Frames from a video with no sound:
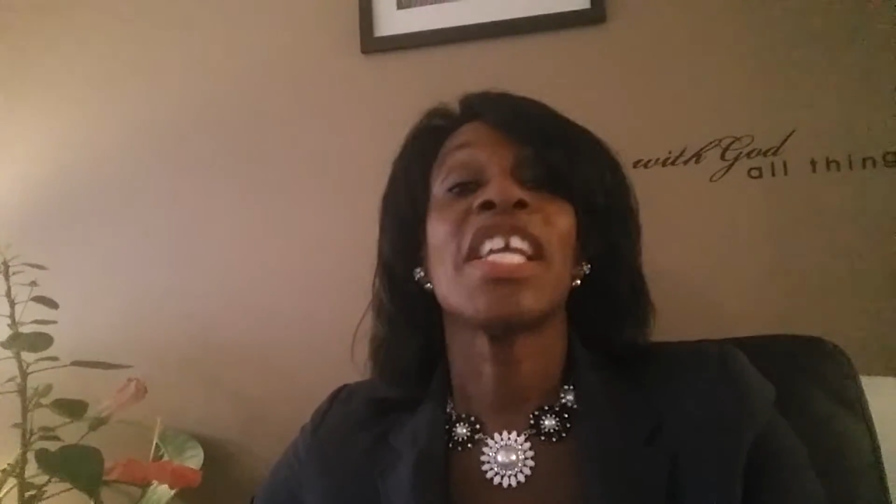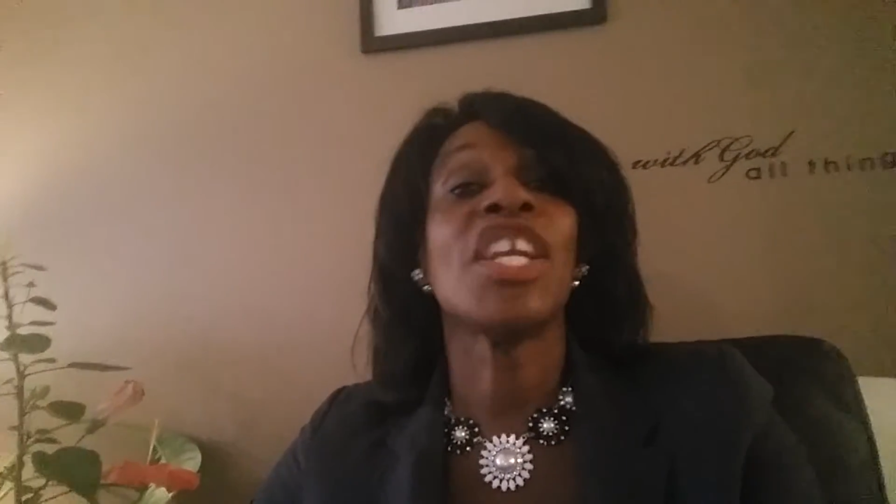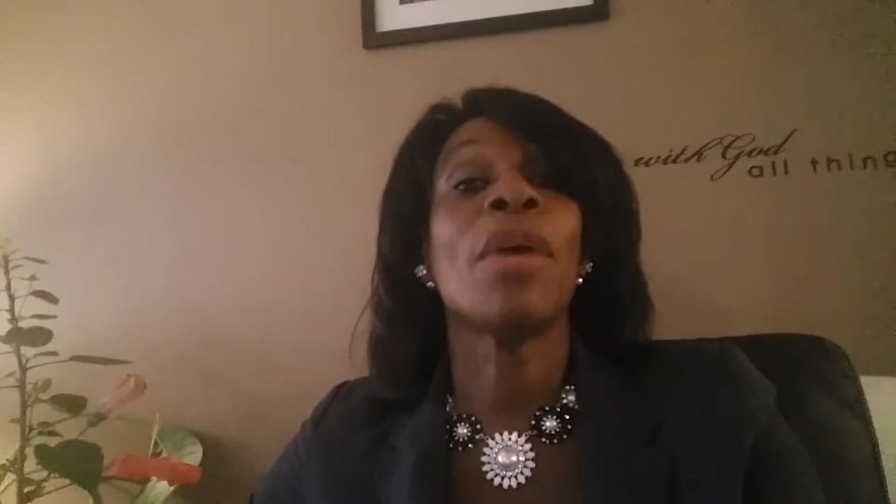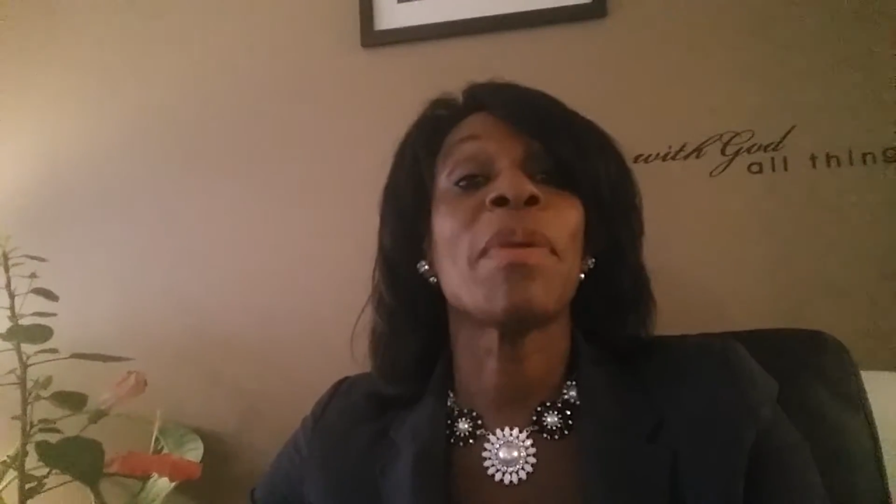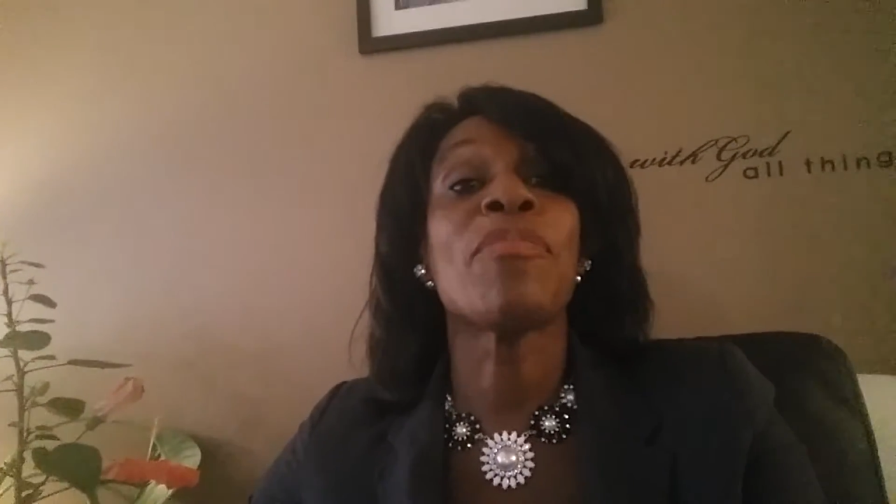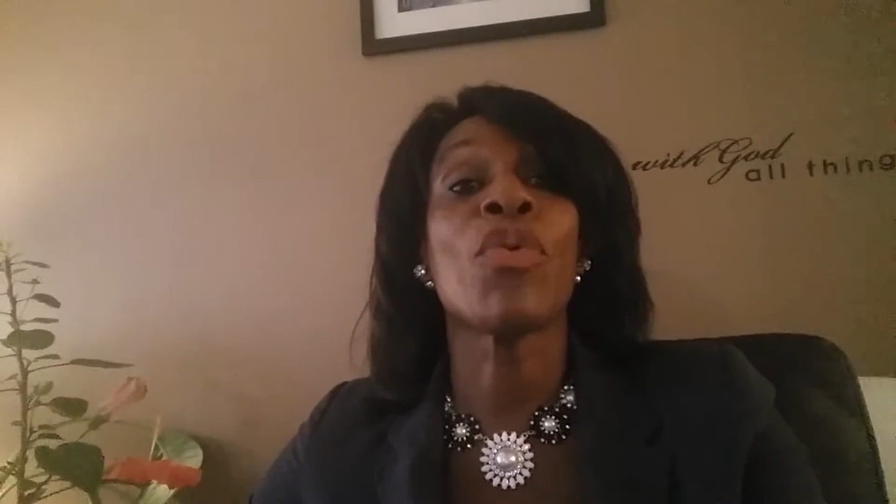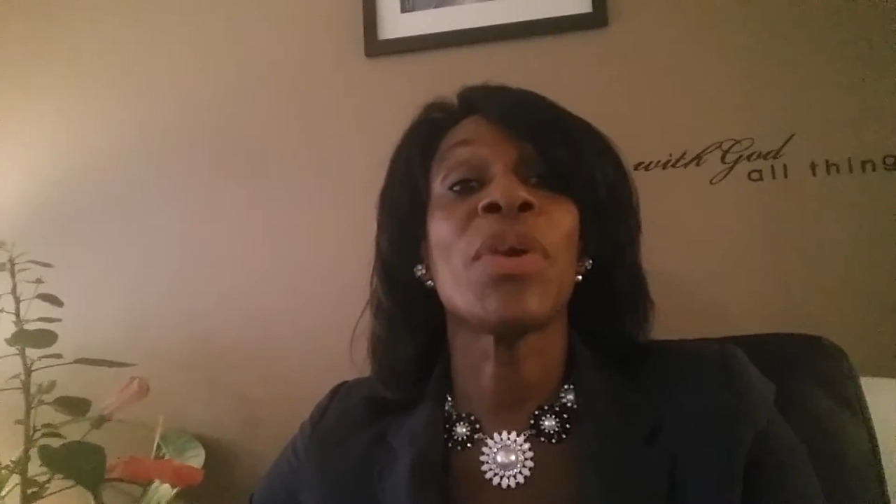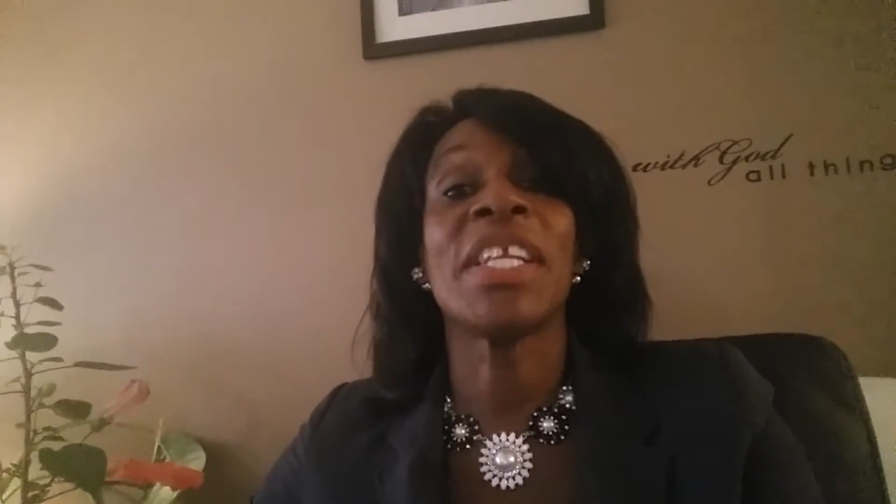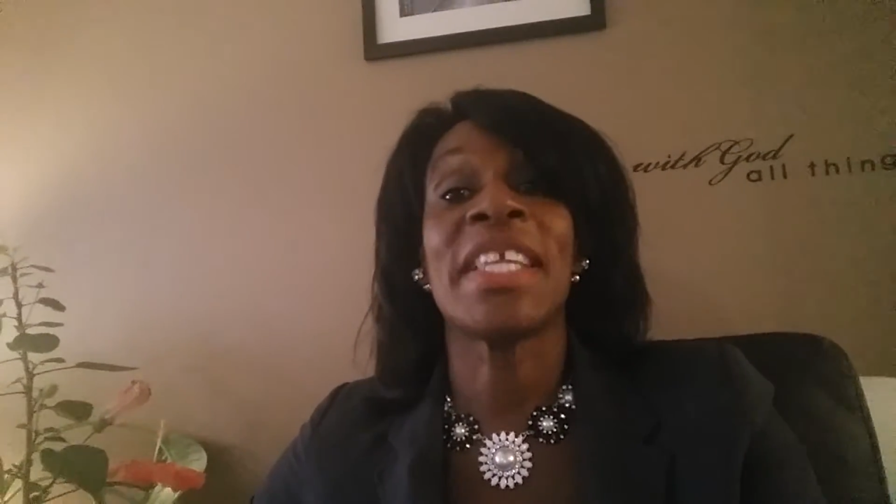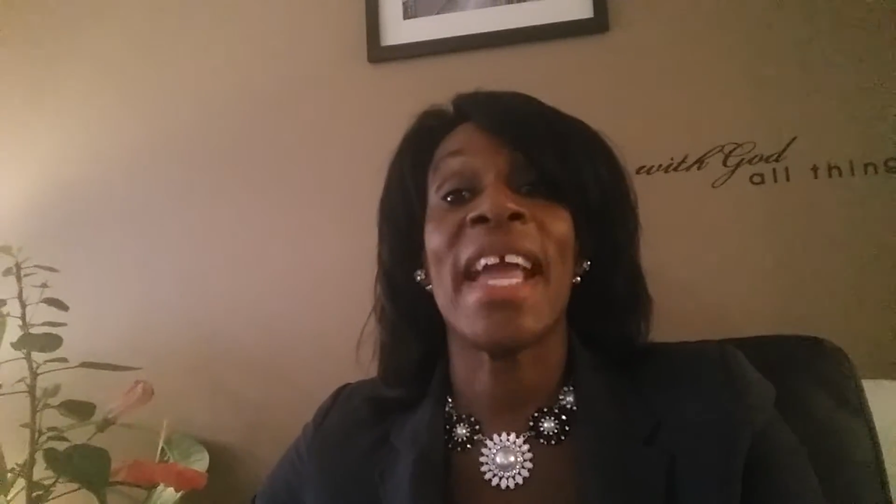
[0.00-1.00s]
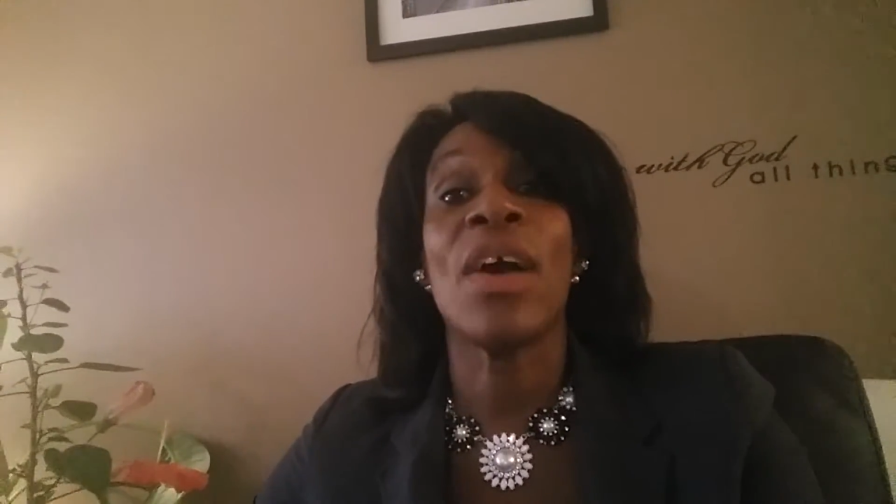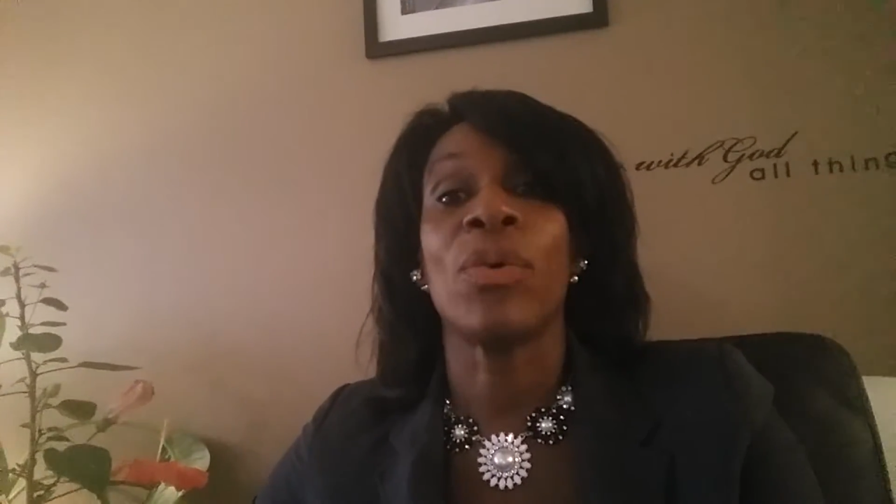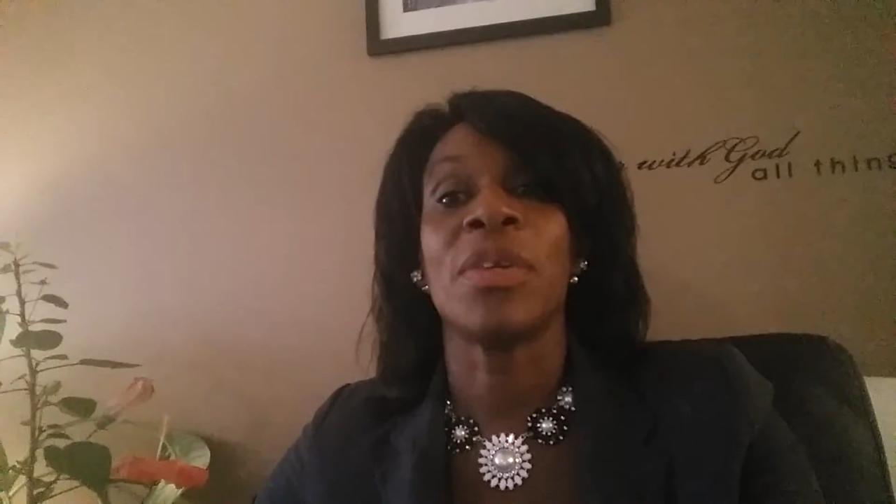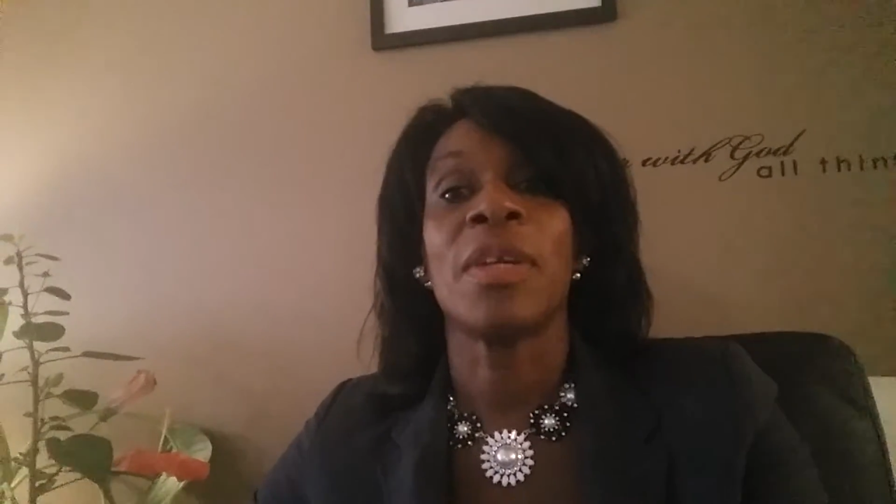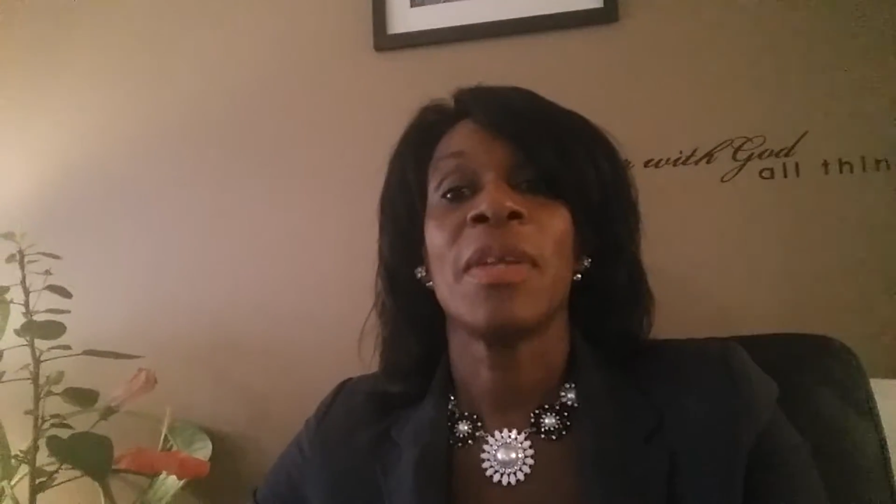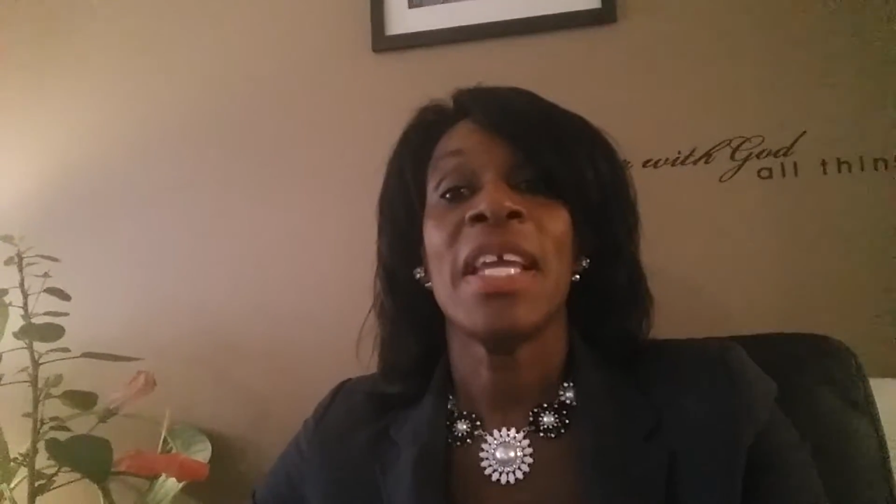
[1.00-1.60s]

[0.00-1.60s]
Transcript: cannot be broken down